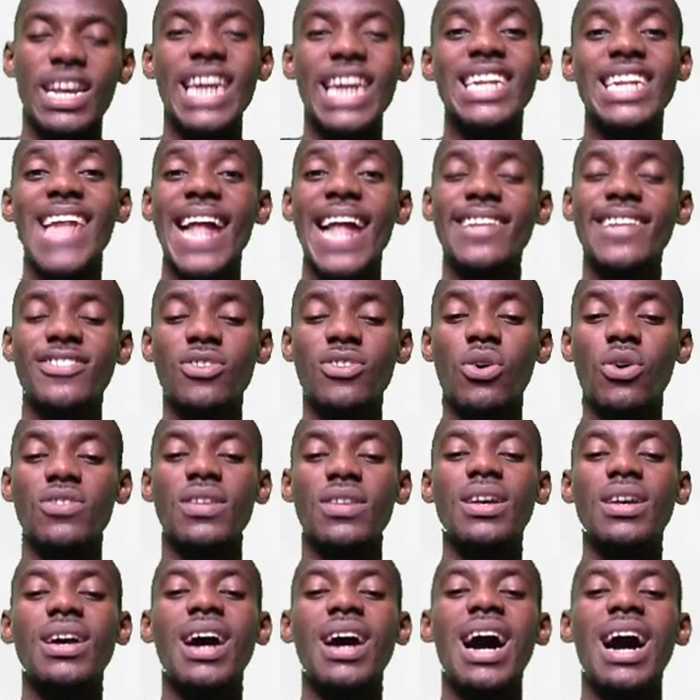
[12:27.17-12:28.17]
a light source,
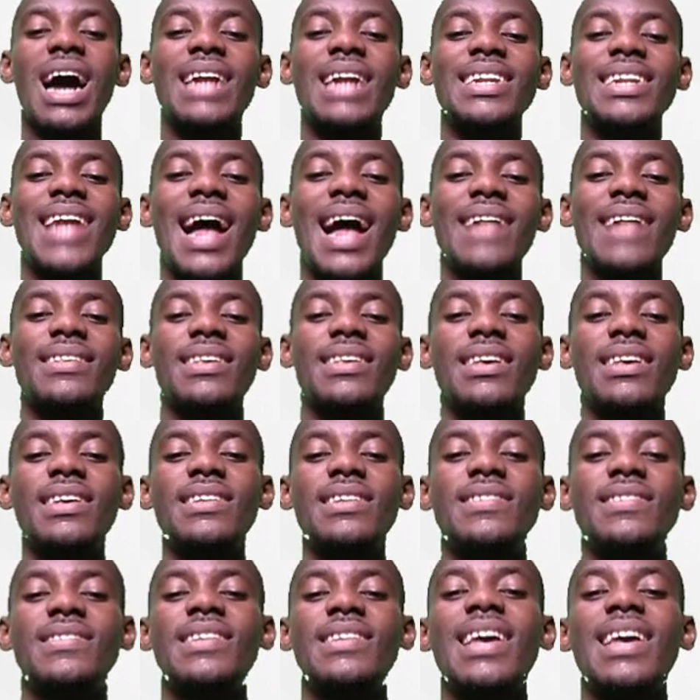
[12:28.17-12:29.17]
and that
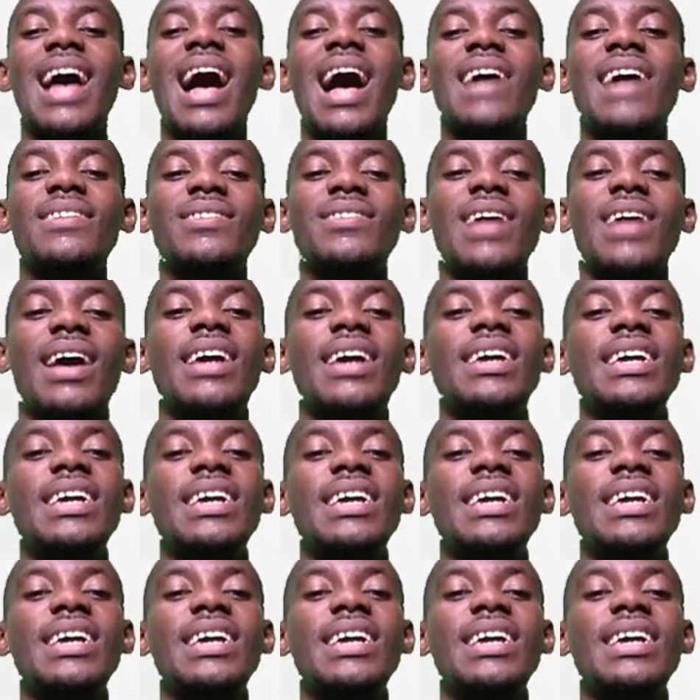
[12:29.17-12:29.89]
is the answer.